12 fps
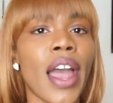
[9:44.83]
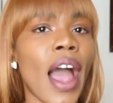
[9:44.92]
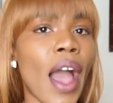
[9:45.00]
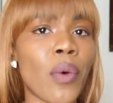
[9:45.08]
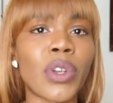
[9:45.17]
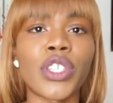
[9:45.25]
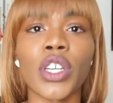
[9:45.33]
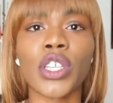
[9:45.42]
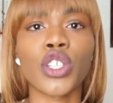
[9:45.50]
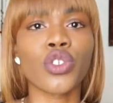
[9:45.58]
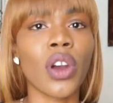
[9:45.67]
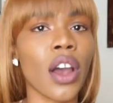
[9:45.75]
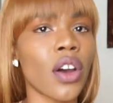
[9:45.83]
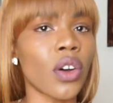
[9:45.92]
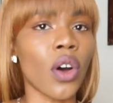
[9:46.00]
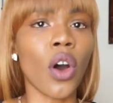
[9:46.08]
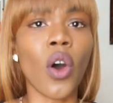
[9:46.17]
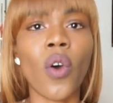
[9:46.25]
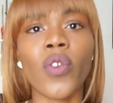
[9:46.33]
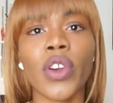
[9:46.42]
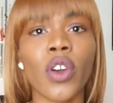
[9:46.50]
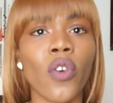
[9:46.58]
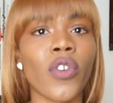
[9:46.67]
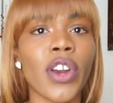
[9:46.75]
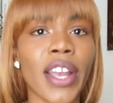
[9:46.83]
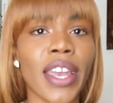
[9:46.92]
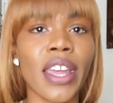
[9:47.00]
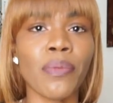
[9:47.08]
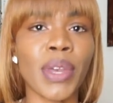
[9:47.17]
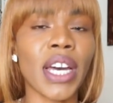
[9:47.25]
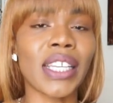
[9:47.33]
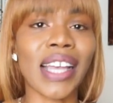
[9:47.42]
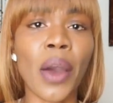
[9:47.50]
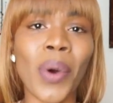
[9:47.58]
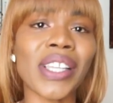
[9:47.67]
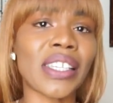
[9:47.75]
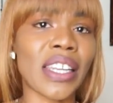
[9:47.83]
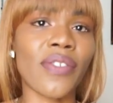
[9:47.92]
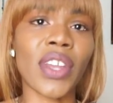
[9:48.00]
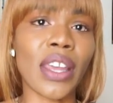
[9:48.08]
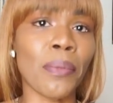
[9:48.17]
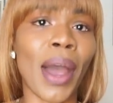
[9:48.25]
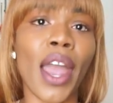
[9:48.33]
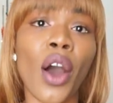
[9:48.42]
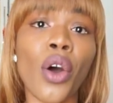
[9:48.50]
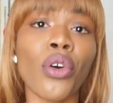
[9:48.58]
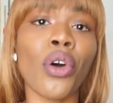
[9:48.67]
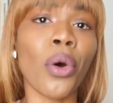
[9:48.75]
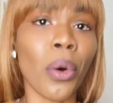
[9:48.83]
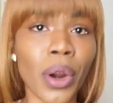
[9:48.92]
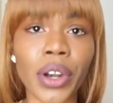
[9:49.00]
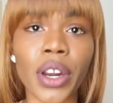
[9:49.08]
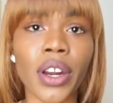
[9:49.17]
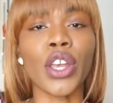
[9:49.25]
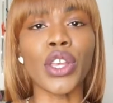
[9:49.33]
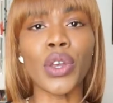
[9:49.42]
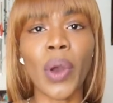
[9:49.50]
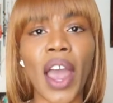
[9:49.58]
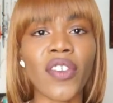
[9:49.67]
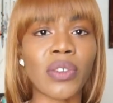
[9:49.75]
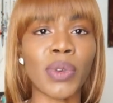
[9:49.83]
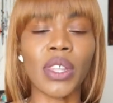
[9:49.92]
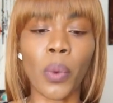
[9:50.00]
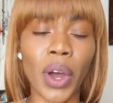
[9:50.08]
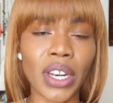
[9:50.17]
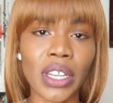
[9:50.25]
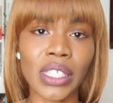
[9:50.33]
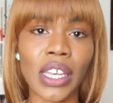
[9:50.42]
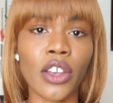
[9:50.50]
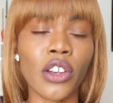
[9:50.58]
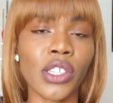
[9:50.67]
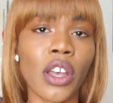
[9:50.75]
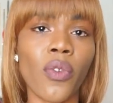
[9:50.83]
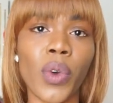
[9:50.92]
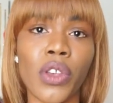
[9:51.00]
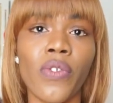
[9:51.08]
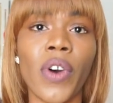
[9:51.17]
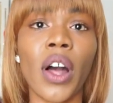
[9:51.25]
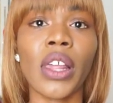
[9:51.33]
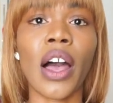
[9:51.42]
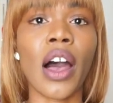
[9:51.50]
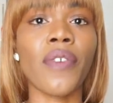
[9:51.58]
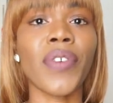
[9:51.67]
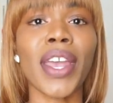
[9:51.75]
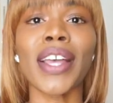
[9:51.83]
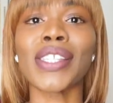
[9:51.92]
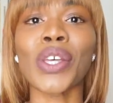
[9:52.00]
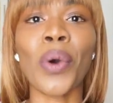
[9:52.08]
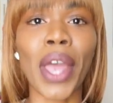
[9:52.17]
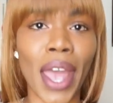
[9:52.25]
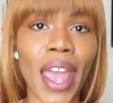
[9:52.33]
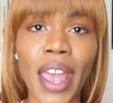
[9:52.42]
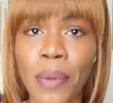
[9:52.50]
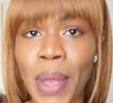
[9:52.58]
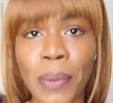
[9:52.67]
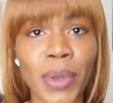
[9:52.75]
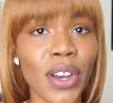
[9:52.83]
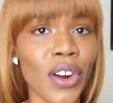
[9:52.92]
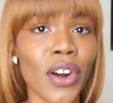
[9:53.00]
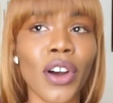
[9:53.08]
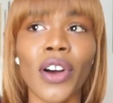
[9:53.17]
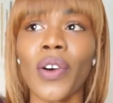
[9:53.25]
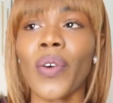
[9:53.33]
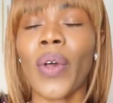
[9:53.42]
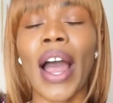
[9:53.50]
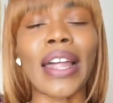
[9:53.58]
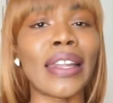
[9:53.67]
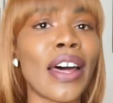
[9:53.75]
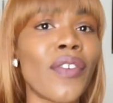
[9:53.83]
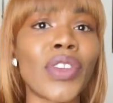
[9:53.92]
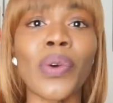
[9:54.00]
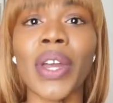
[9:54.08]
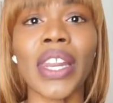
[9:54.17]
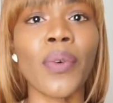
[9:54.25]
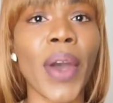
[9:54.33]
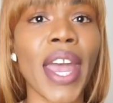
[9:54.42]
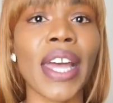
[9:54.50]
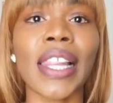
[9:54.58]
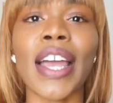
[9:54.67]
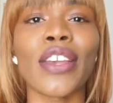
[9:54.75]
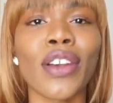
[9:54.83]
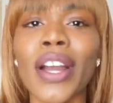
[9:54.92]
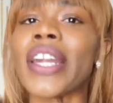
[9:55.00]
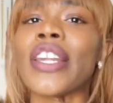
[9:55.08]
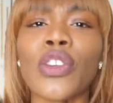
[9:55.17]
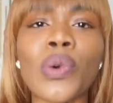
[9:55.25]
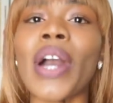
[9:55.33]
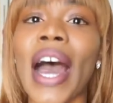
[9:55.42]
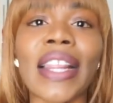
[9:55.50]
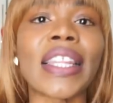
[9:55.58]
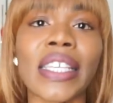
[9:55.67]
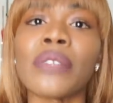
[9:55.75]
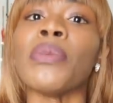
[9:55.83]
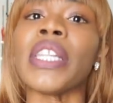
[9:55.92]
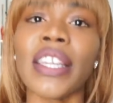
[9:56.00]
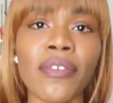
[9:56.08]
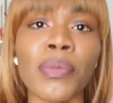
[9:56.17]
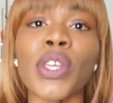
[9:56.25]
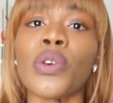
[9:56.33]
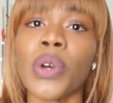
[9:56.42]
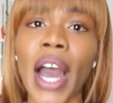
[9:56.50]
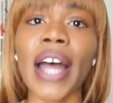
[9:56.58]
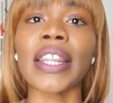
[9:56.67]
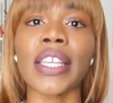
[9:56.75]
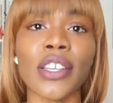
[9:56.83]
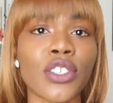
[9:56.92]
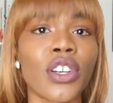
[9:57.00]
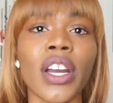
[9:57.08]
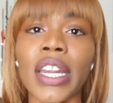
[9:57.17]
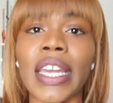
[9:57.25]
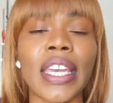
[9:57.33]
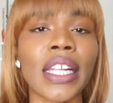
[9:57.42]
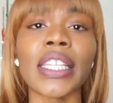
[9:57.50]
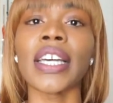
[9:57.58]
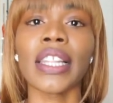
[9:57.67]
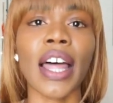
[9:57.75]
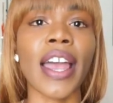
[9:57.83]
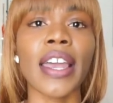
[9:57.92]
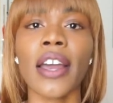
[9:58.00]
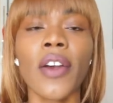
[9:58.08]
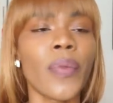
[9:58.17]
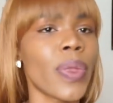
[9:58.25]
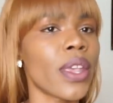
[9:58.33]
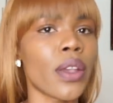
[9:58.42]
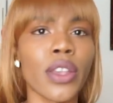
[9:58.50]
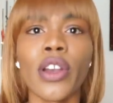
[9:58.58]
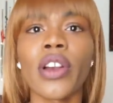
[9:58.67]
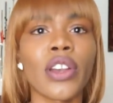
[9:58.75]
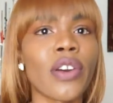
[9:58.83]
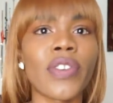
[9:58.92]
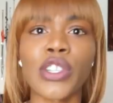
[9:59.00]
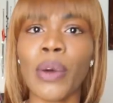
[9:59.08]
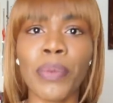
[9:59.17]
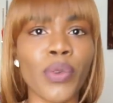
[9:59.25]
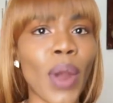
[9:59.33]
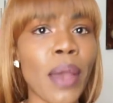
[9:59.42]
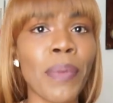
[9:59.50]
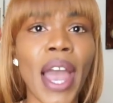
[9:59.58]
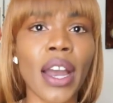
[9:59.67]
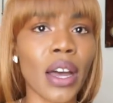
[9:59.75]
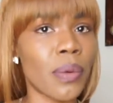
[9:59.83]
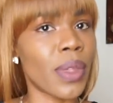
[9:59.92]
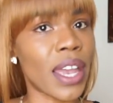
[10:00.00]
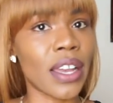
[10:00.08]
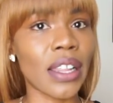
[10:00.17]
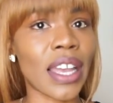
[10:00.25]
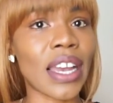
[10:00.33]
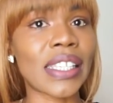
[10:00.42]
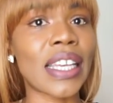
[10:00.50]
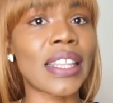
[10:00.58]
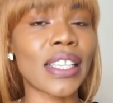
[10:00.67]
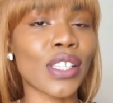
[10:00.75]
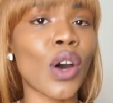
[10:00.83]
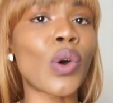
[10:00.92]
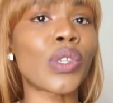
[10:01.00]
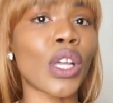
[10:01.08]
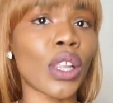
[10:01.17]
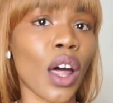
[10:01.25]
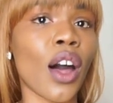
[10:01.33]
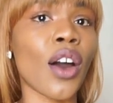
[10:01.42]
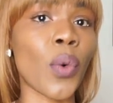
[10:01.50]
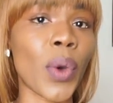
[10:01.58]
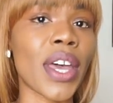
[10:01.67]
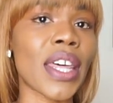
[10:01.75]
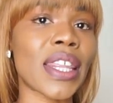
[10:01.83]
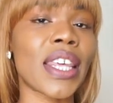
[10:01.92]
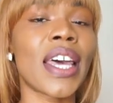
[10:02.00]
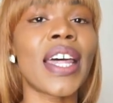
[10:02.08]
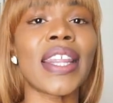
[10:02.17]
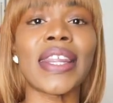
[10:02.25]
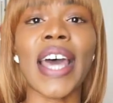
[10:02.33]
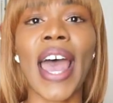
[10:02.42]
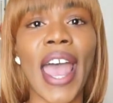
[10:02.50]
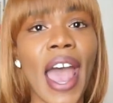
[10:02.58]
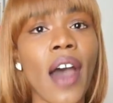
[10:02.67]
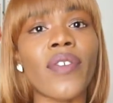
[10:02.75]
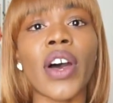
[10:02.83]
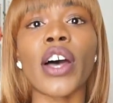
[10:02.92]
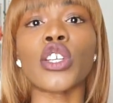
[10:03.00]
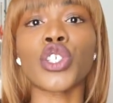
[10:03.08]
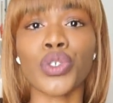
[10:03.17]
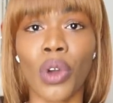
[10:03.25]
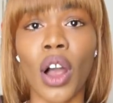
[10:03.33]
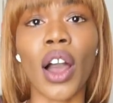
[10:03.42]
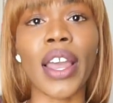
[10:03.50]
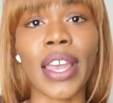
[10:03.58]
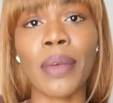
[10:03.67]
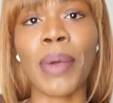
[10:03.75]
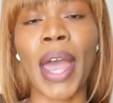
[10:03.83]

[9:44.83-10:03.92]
I would just struggle over and over again because I wasn't even in my own corner. You have to be the one to tell yourself when you fall off, it's okay, baby girl. I love you anyway. Like, you got this. Believe me, you got this. You're gonna kill it. Like, you're jumping right back up. Like I said, this goes along with that have a strong get